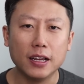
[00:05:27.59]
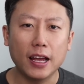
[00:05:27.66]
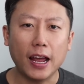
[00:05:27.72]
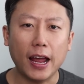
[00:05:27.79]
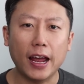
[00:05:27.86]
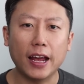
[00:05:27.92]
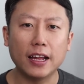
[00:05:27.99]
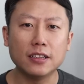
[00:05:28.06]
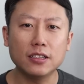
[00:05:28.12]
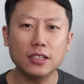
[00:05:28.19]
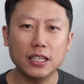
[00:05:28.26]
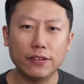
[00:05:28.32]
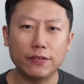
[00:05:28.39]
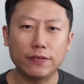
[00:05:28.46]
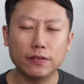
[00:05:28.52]
And
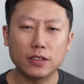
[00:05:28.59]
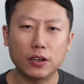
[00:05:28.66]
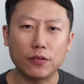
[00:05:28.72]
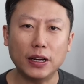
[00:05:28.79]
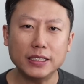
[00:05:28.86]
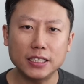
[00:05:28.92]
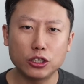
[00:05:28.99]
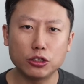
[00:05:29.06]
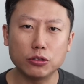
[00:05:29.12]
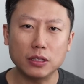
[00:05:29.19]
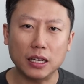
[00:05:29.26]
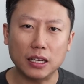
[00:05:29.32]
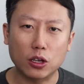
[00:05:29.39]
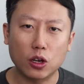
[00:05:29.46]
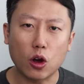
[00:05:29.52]
if the rights issue
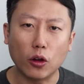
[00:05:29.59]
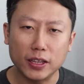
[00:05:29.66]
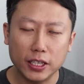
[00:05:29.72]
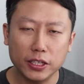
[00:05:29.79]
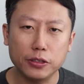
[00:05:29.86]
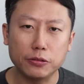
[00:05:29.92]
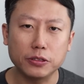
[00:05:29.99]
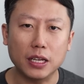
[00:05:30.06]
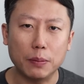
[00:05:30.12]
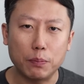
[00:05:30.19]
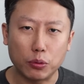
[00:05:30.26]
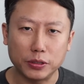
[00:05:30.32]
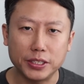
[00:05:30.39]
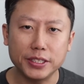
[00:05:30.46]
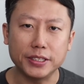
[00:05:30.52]
continues and
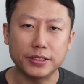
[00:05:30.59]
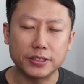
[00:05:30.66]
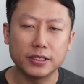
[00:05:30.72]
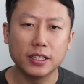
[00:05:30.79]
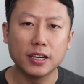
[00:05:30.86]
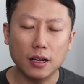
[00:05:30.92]
proceeds,